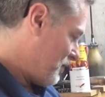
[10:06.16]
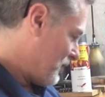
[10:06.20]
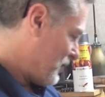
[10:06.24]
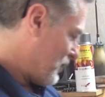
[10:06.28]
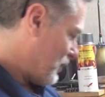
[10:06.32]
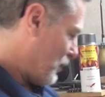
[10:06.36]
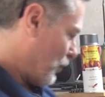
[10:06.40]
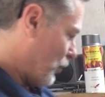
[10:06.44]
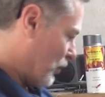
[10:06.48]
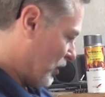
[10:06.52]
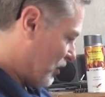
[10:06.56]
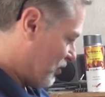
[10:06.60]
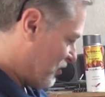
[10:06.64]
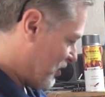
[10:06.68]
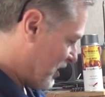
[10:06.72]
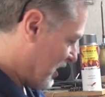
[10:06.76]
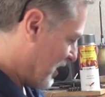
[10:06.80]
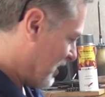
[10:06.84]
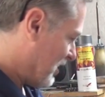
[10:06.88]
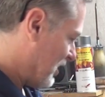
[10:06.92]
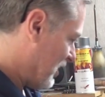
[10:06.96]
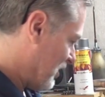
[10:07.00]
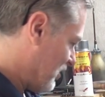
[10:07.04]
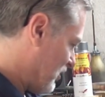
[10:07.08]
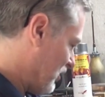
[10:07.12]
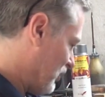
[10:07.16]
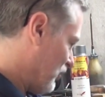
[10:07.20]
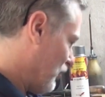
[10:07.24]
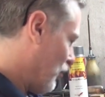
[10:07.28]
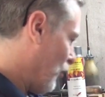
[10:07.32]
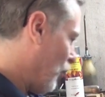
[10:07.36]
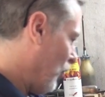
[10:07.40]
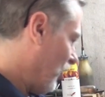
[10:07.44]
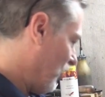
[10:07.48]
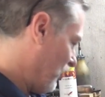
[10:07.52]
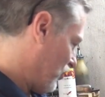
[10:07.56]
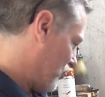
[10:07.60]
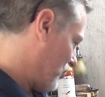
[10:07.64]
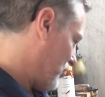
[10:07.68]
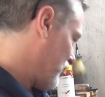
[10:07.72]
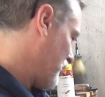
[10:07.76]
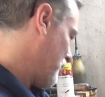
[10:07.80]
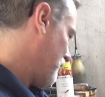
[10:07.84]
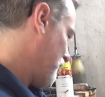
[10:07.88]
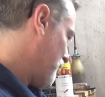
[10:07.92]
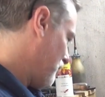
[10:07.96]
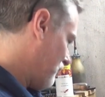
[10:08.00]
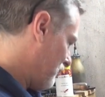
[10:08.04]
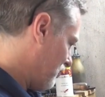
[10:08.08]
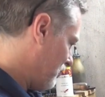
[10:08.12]
The only thing that annoys
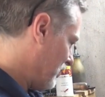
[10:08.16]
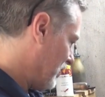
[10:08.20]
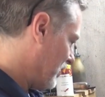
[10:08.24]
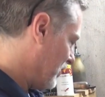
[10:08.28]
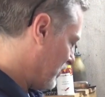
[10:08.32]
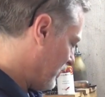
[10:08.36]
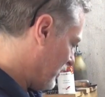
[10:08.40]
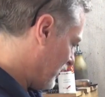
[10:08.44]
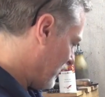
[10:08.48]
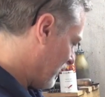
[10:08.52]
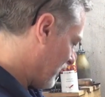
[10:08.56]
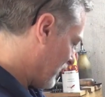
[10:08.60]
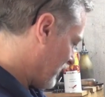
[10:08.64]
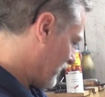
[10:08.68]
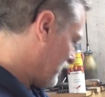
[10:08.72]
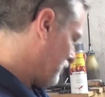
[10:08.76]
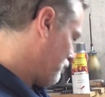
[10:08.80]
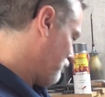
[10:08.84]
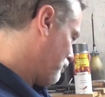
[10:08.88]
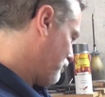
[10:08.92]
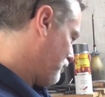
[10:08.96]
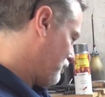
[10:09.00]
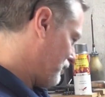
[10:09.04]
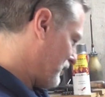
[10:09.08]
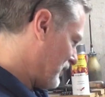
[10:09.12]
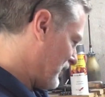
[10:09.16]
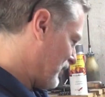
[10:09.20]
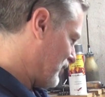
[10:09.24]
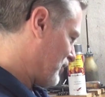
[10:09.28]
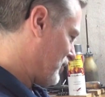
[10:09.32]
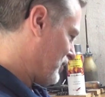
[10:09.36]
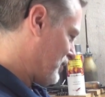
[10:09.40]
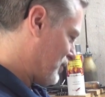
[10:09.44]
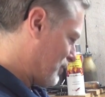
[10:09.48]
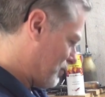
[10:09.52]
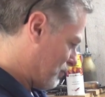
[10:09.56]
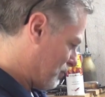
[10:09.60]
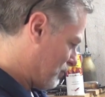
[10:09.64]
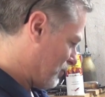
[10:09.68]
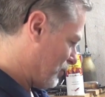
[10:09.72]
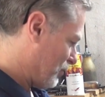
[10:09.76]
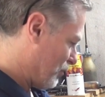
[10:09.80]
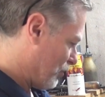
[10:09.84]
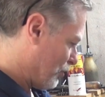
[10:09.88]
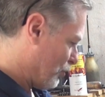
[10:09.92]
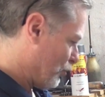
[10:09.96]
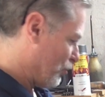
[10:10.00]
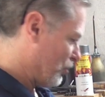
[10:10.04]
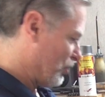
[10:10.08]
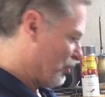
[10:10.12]
me a little is the
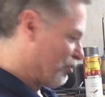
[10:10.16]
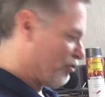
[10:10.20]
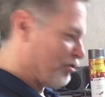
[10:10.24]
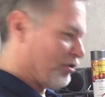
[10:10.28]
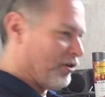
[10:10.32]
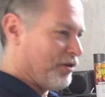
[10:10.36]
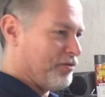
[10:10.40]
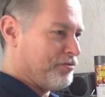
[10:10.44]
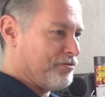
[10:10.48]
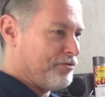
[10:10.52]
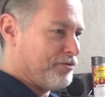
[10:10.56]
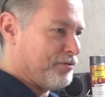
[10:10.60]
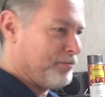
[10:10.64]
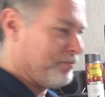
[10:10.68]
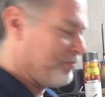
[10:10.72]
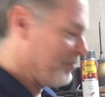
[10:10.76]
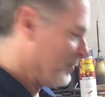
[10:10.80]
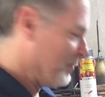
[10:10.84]
usage of